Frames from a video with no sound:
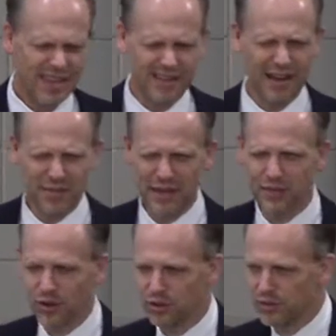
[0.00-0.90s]
And I think
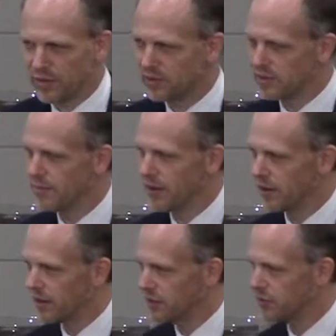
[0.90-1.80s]
those of us
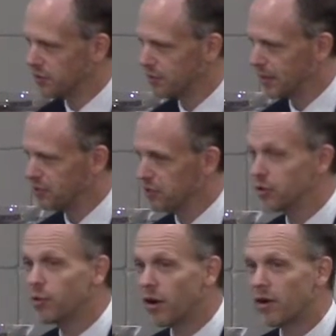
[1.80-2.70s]
Americans, especially
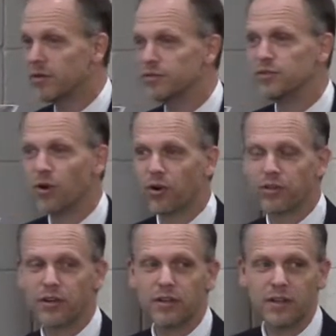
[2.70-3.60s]
who are of
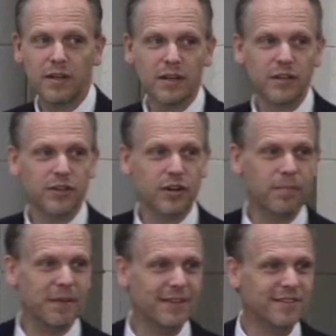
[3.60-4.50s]
Northern
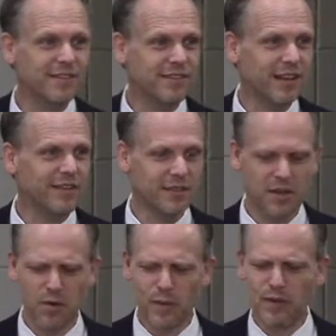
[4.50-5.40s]
European descent,
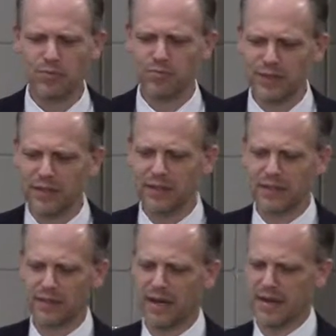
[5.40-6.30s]
we really
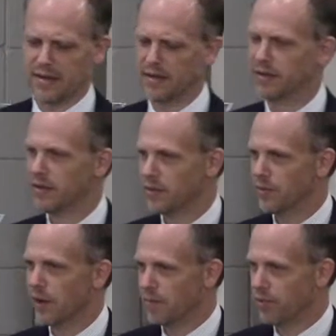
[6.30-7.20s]
like
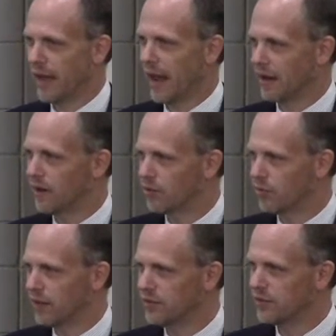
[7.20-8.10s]
when a plan
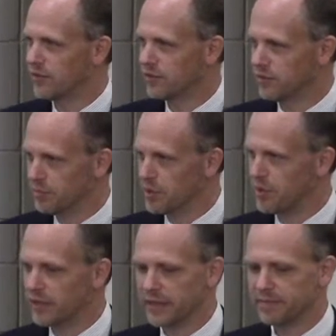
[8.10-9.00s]
runs
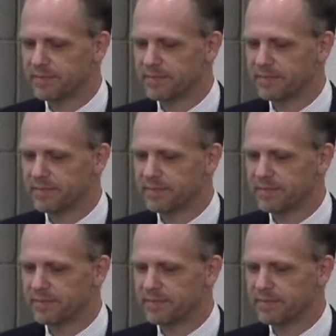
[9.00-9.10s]
smoothly.